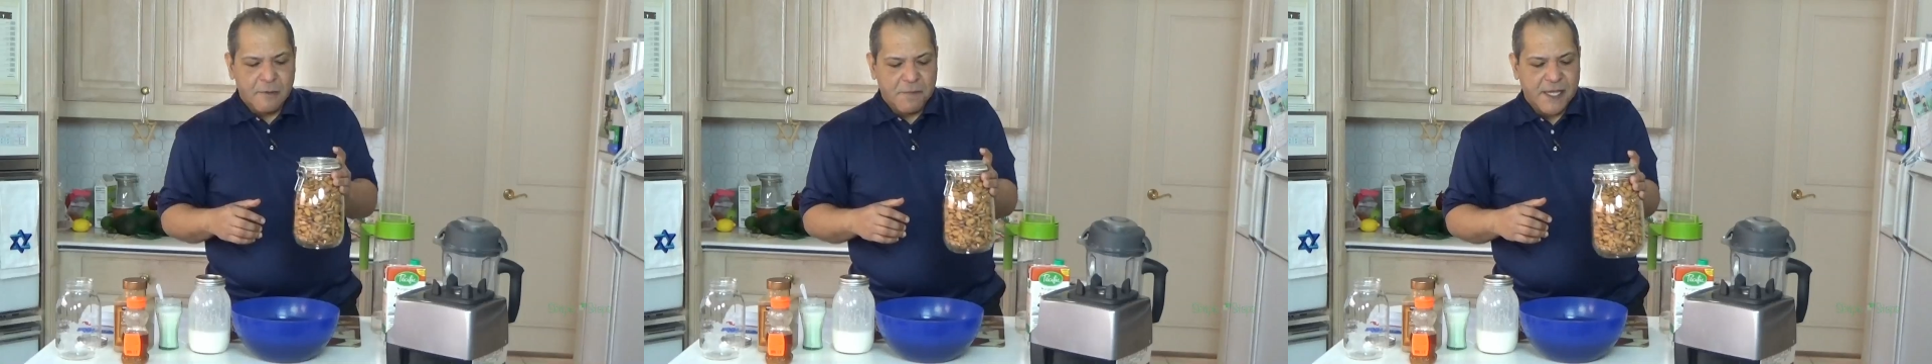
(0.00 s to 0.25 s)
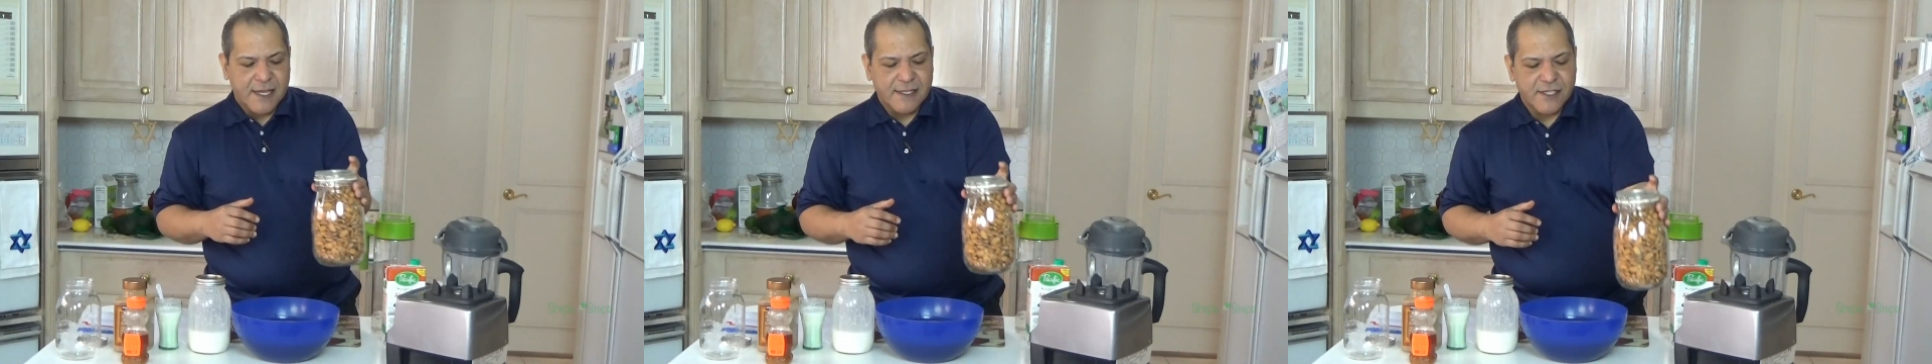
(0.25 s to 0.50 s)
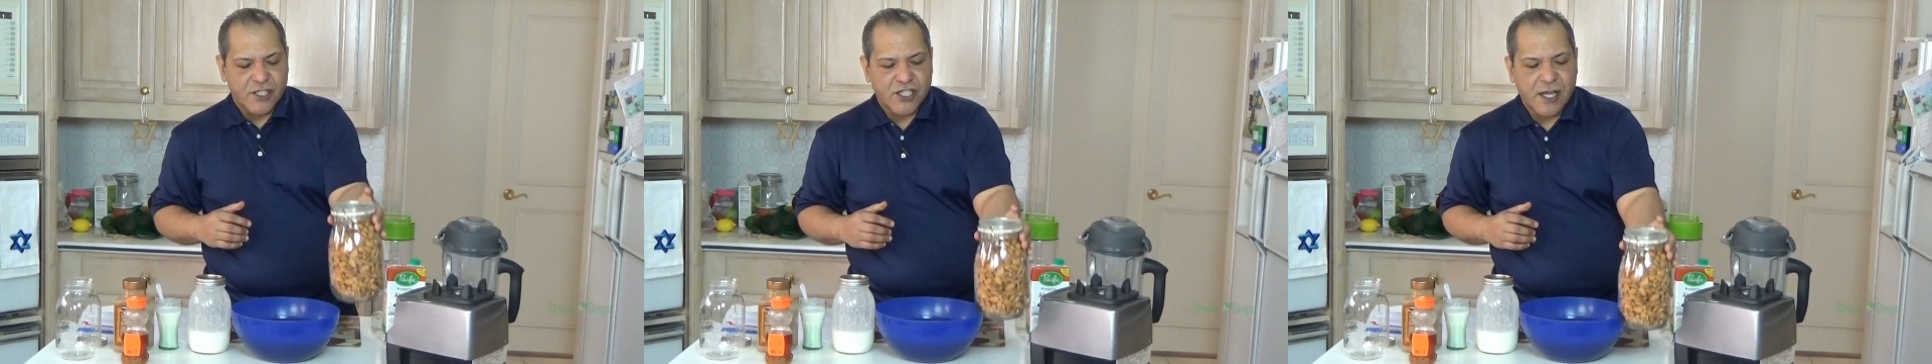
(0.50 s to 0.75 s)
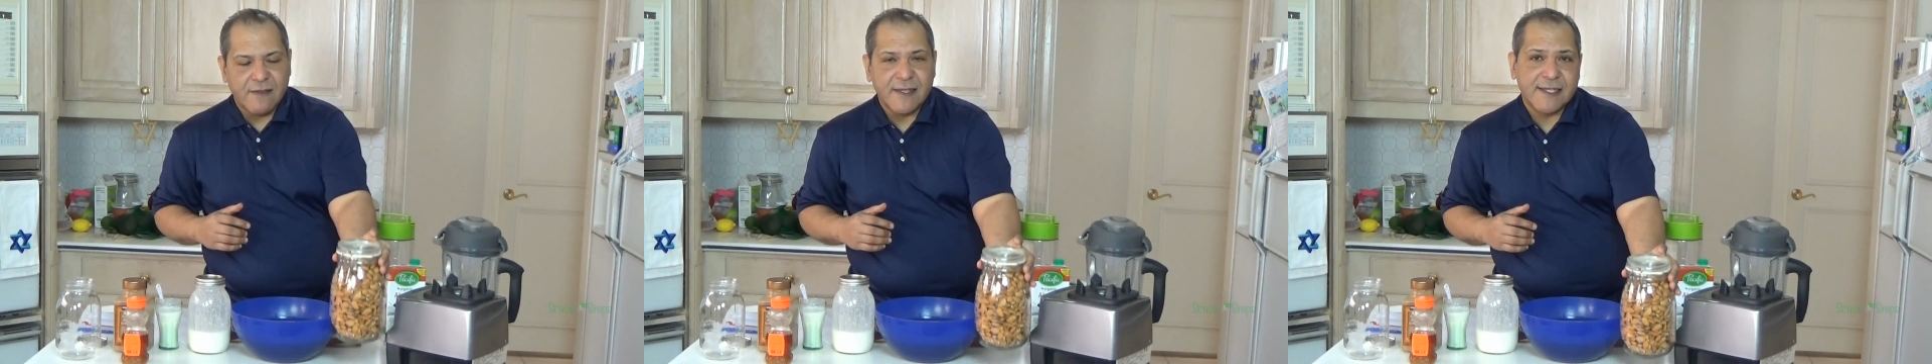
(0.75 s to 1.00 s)
because the
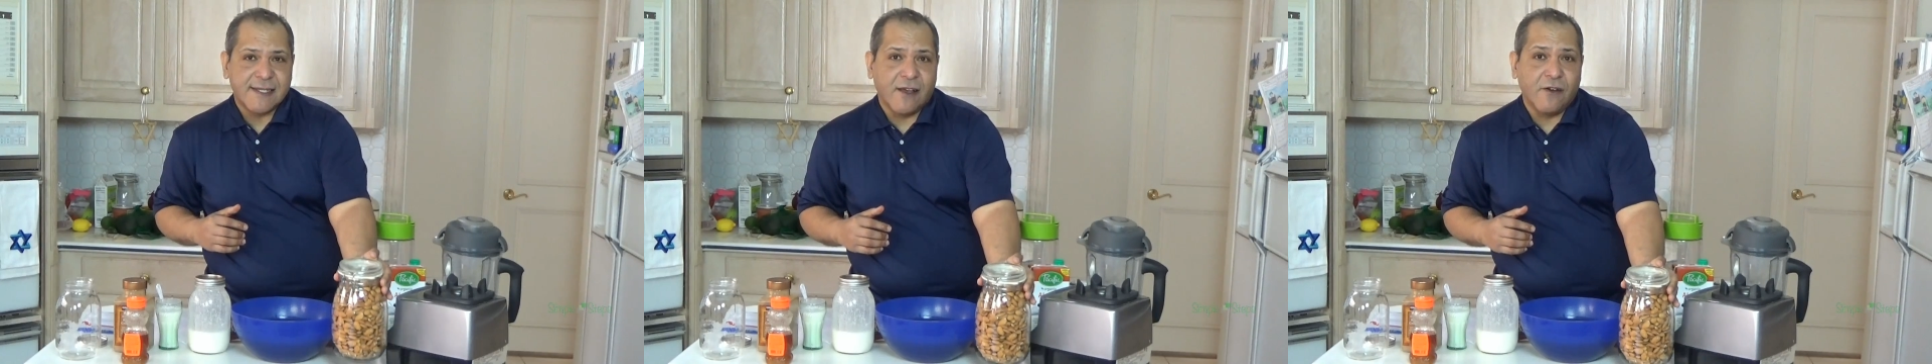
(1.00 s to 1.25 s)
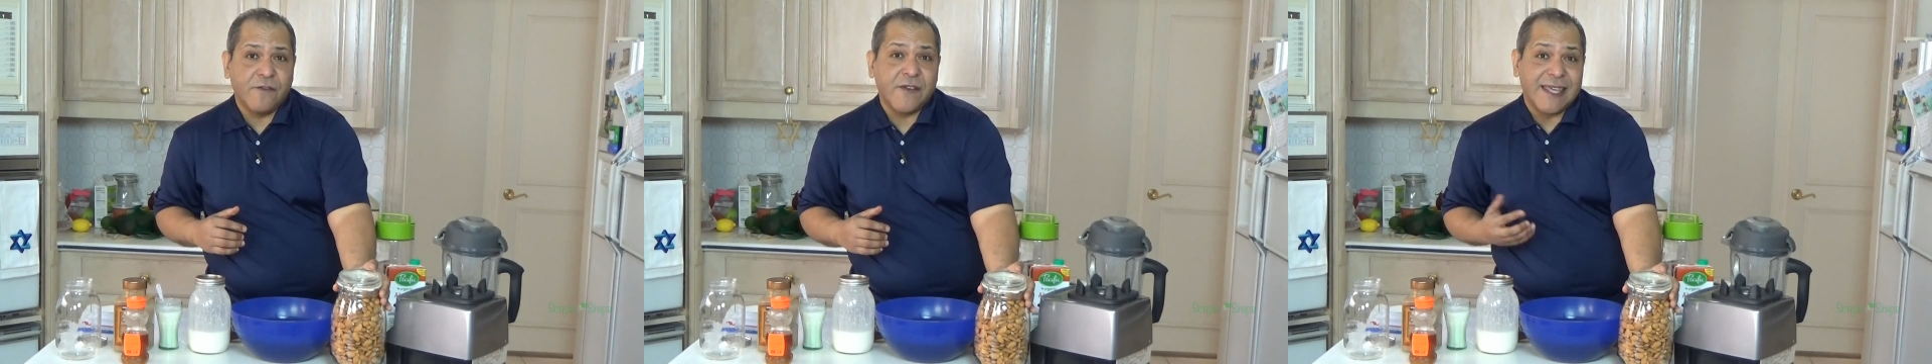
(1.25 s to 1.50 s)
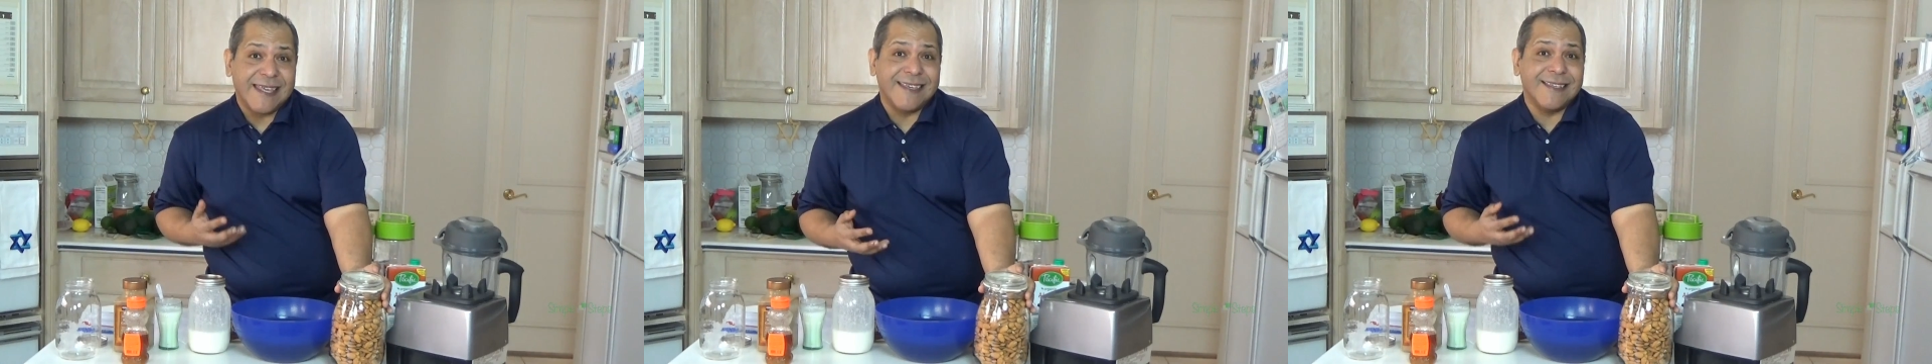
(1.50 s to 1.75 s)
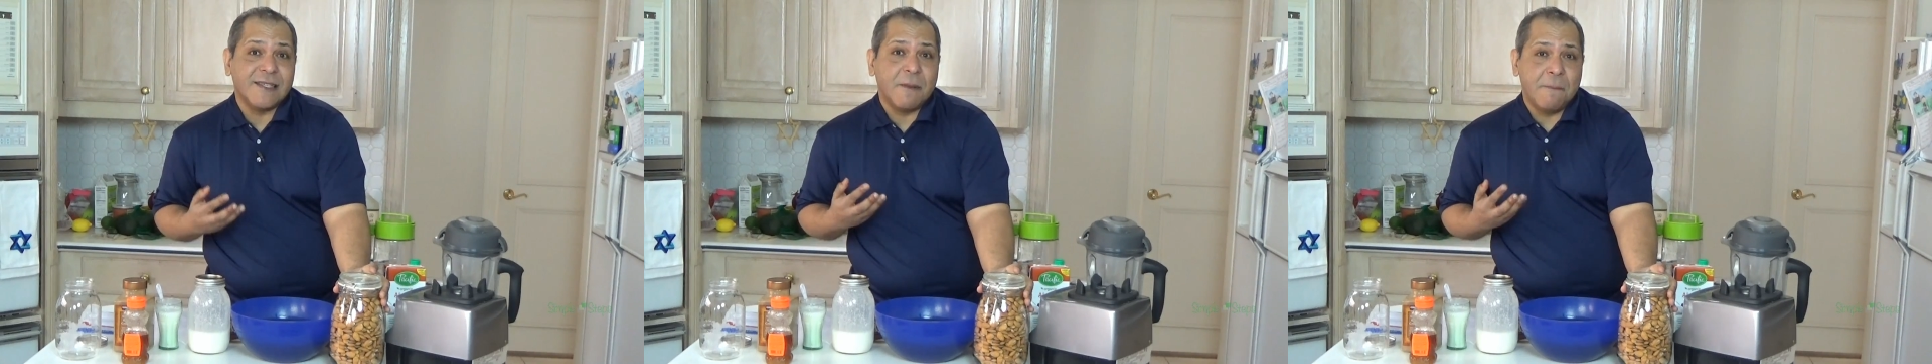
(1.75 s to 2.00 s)
shell itself
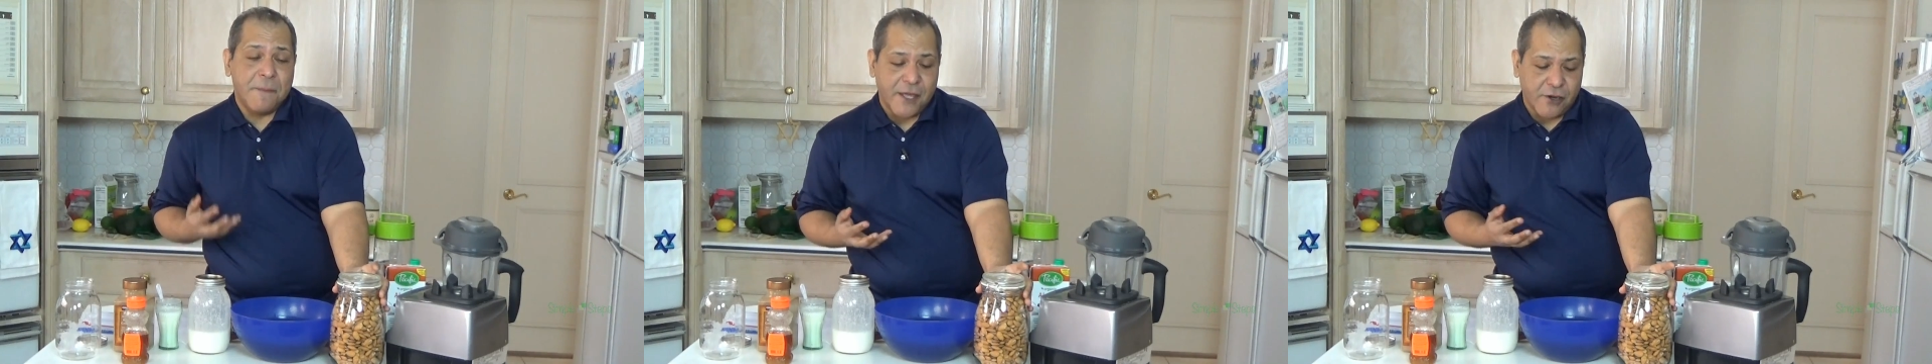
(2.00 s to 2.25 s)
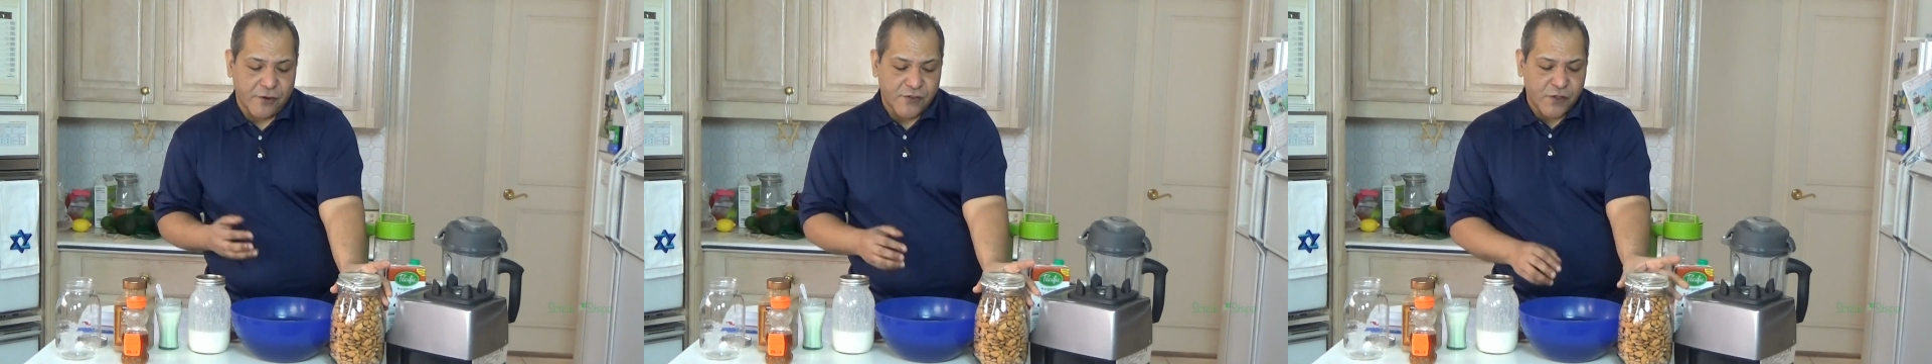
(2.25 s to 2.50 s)
is bitter.